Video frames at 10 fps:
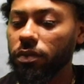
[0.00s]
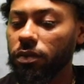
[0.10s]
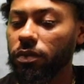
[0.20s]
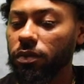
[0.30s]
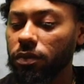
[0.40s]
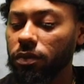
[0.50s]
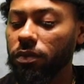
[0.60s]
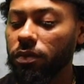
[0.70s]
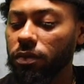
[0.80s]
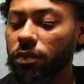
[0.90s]

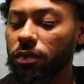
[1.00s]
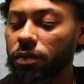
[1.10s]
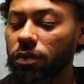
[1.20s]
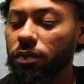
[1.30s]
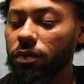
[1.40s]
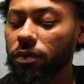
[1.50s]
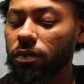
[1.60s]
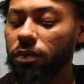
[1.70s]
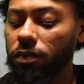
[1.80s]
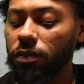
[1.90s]

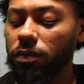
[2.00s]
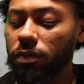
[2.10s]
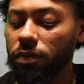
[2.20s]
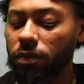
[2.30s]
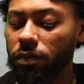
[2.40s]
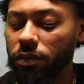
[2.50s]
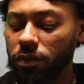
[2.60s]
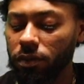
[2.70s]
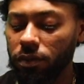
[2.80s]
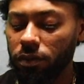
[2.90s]

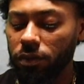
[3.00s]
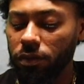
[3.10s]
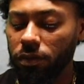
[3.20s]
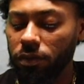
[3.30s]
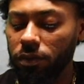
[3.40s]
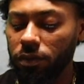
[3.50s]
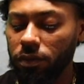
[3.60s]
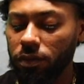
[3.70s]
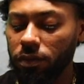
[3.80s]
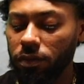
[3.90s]

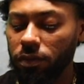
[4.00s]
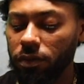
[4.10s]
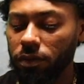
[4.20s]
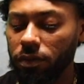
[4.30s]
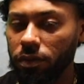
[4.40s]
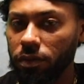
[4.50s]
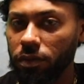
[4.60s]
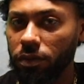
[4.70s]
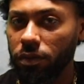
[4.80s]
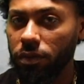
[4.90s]

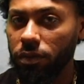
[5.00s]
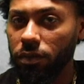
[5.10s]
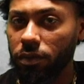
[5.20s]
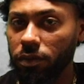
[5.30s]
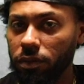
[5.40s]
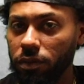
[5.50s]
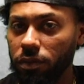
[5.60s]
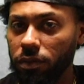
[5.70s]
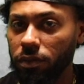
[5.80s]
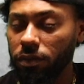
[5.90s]

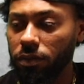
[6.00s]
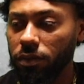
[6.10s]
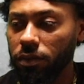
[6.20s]
The person shown says nothing.